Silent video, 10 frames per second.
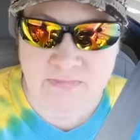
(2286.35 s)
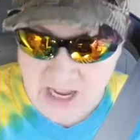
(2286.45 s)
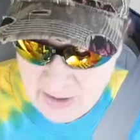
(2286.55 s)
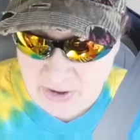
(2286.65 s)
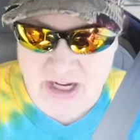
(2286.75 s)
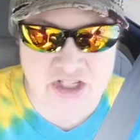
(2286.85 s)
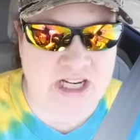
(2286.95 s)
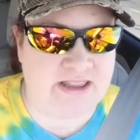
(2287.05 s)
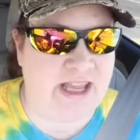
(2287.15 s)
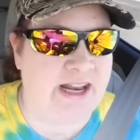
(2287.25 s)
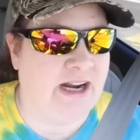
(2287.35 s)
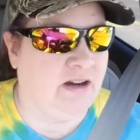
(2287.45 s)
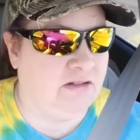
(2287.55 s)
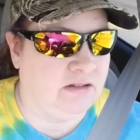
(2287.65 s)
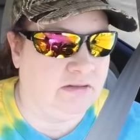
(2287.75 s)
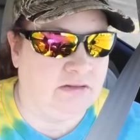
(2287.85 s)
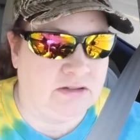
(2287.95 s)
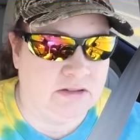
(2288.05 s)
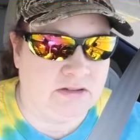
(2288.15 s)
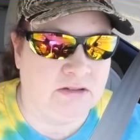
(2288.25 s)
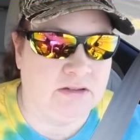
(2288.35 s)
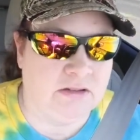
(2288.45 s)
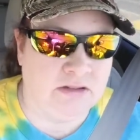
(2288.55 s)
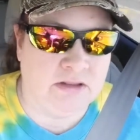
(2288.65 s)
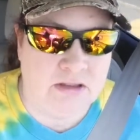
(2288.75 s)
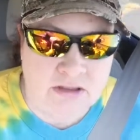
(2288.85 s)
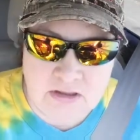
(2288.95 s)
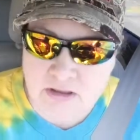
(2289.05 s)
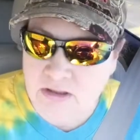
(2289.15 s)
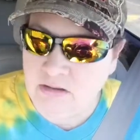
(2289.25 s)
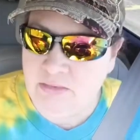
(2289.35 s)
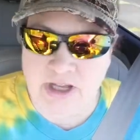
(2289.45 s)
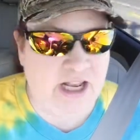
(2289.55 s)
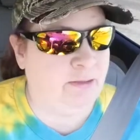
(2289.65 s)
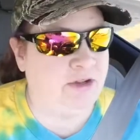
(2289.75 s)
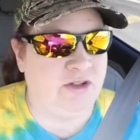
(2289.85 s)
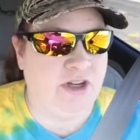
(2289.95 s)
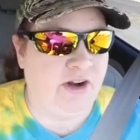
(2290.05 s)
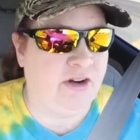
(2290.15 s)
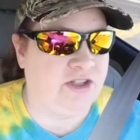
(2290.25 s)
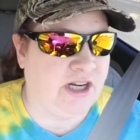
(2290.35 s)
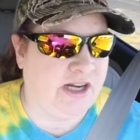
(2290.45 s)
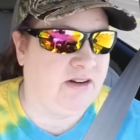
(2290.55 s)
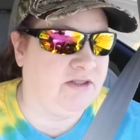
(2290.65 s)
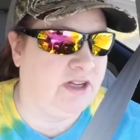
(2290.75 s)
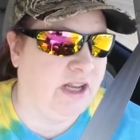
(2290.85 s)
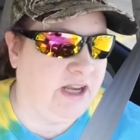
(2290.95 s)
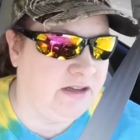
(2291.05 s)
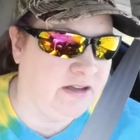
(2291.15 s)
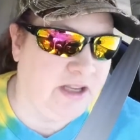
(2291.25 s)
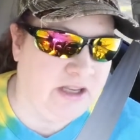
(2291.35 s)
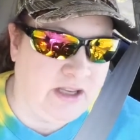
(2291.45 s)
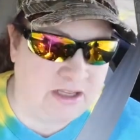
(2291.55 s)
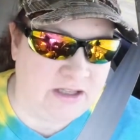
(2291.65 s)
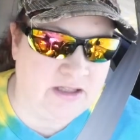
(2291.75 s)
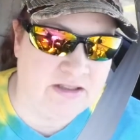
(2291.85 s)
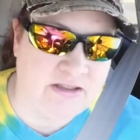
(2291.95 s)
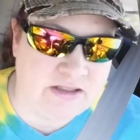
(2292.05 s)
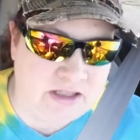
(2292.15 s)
I want to check that out. But I'm too tired to check it out today. And